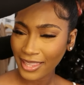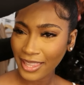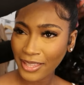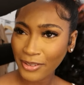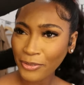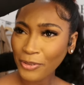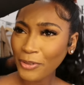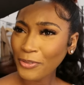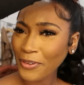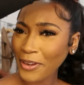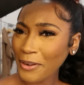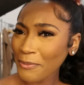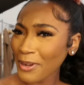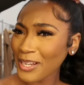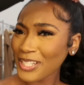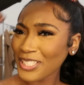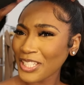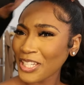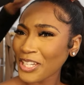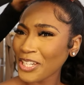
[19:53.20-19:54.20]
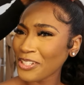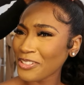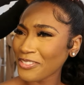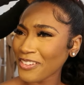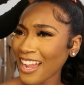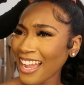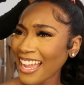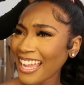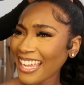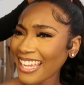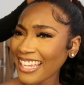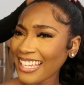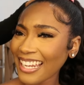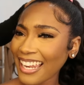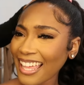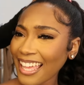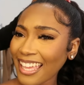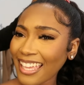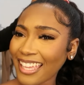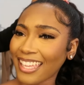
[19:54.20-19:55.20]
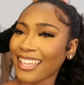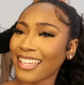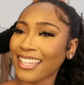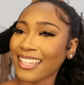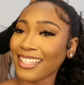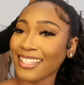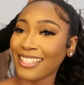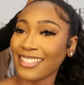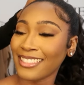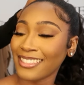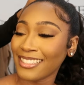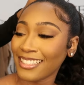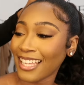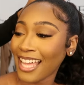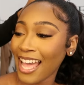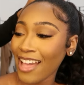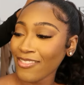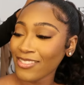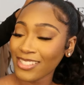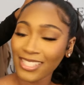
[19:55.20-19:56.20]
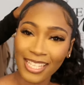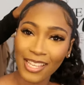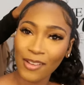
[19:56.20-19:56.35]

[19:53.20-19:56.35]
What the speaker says: They're all very much cute, right? Like, I haven't